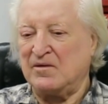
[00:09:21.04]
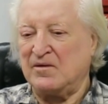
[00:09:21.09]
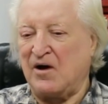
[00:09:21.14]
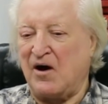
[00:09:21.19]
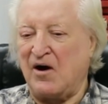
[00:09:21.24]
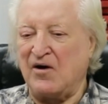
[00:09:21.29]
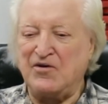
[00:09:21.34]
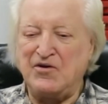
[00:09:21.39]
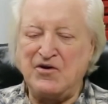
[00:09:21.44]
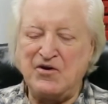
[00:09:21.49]

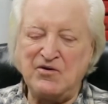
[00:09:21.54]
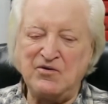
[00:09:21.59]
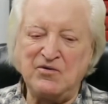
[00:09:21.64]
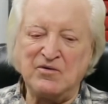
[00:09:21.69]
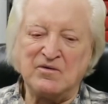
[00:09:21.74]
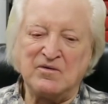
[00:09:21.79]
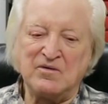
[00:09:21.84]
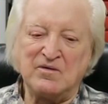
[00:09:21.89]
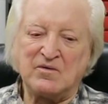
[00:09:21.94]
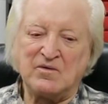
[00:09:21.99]
I
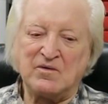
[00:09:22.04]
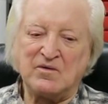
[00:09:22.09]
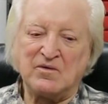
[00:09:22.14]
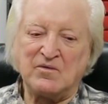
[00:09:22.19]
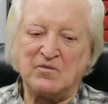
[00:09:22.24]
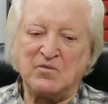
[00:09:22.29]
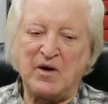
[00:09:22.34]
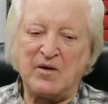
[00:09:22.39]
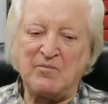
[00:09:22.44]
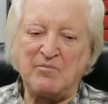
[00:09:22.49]
knew
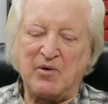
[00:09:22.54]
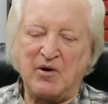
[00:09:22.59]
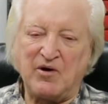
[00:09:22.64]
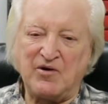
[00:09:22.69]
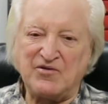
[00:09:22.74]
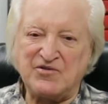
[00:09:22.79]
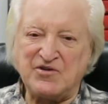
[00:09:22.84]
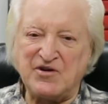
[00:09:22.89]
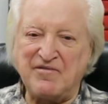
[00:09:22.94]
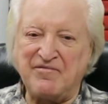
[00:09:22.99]
Win
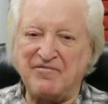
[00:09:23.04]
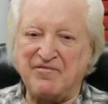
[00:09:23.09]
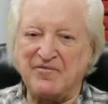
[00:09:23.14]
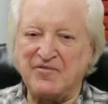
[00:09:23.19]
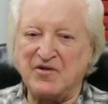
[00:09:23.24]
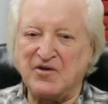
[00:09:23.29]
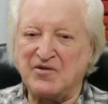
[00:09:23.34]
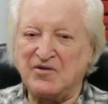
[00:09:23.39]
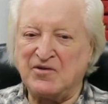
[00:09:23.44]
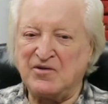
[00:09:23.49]
Percy from
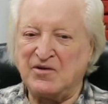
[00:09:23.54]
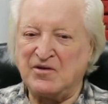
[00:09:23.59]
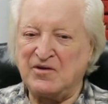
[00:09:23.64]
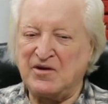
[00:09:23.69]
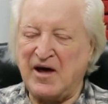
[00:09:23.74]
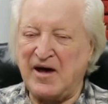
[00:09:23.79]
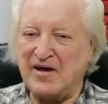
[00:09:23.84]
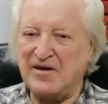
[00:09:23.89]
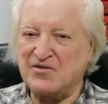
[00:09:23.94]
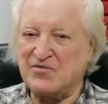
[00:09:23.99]
the
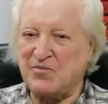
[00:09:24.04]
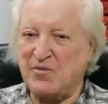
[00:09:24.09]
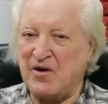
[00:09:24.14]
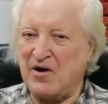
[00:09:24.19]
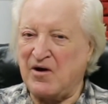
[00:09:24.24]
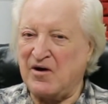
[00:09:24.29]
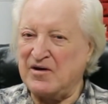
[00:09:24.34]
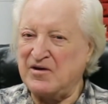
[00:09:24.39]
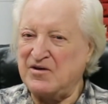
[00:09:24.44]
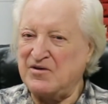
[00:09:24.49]
days when
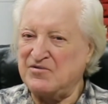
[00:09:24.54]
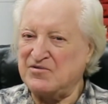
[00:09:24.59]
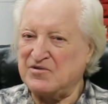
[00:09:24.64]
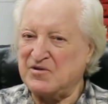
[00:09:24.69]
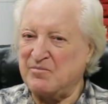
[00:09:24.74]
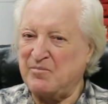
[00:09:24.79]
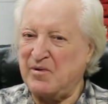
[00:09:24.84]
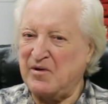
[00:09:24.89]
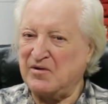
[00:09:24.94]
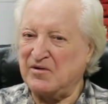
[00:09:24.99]
I used to
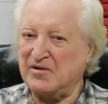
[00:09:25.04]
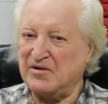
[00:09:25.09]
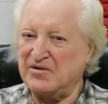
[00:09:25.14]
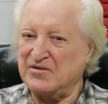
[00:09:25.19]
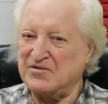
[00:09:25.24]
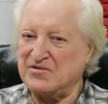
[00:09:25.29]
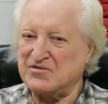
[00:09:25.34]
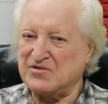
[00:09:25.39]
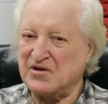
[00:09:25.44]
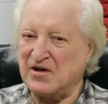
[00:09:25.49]
build
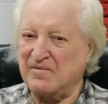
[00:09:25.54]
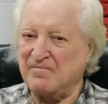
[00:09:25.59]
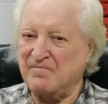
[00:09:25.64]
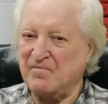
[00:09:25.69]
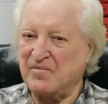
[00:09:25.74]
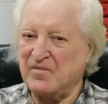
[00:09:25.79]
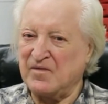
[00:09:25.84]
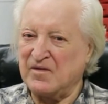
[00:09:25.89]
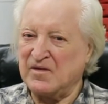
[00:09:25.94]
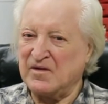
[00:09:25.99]
his
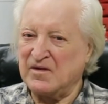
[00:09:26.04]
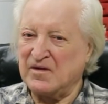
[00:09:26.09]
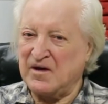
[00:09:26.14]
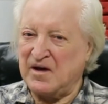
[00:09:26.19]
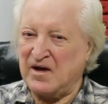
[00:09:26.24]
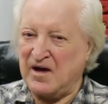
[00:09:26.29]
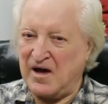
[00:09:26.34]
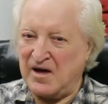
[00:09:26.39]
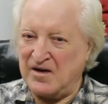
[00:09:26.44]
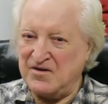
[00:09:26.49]

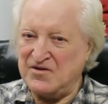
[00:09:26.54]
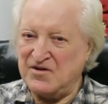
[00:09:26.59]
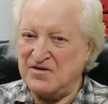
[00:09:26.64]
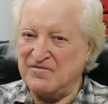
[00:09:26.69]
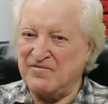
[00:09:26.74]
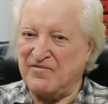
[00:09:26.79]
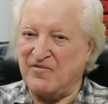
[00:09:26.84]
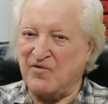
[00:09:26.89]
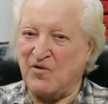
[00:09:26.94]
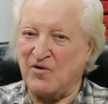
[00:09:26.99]

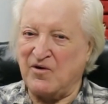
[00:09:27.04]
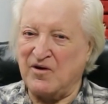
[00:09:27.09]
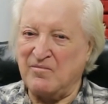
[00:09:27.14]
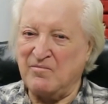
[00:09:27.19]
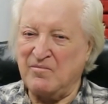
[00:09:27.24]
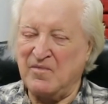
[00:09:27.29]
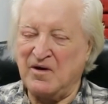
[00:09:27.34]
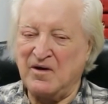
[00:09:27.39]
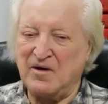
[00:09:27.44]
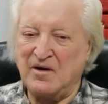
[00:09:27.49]
engine for
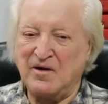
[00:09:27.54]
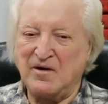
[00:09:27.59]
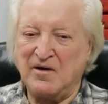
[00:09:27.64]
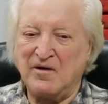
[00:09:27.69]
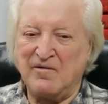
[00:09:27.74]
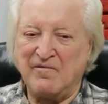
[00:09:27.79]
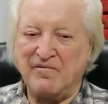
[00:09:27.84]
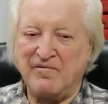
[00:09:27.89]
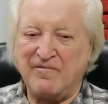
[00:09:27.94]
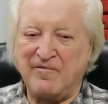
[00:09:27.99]
him,
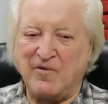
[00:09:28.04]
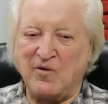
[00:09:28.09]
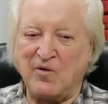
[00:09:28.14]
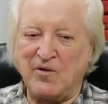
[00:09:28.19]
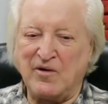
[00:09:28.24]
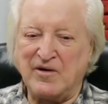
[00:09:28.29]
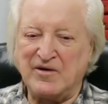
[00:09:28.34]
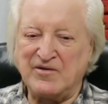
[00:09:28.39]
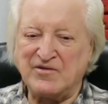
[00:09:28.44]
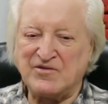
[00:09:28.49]
for
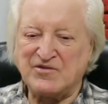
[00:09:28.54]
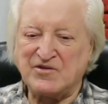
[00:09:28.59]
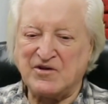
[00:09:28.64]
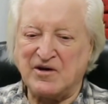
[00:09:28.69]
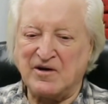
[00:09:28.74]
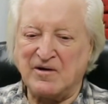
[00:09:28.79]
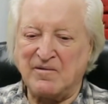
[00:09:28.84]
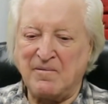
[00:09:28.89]
his, I